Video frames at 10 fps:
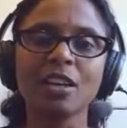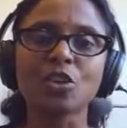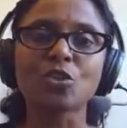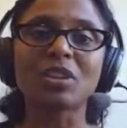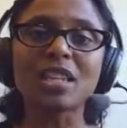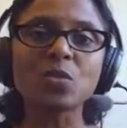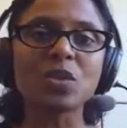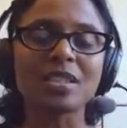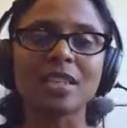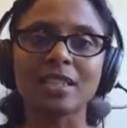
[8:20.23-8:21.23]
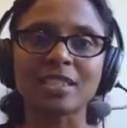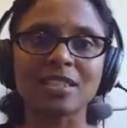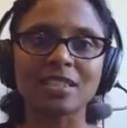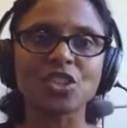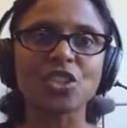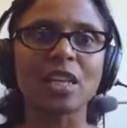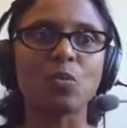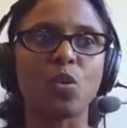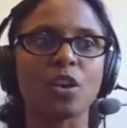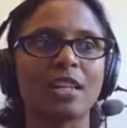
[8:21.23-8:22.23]
So this was essentially
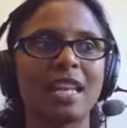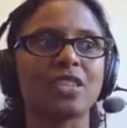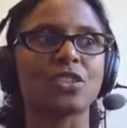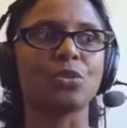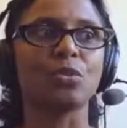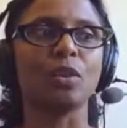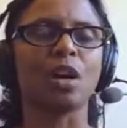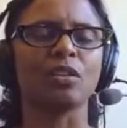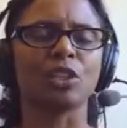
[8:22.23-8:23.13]
what led to